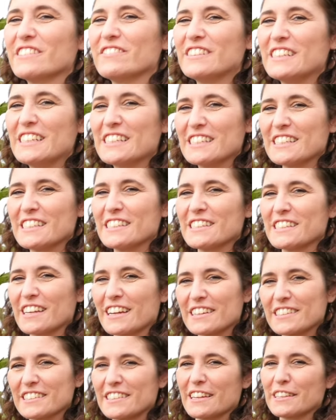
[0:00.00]
of these
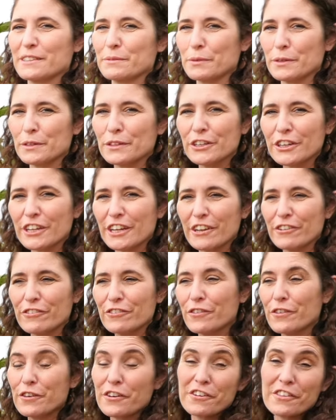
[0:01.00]
insects that we're looking
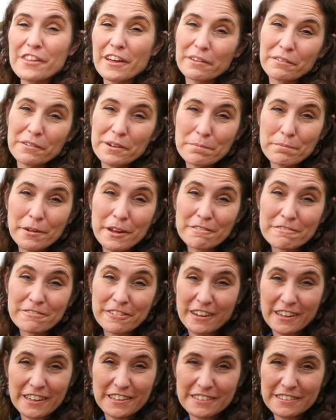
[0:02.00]
for that we may
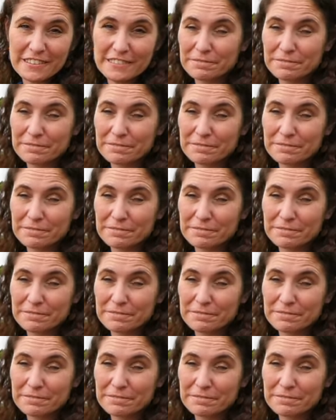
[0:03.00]
find?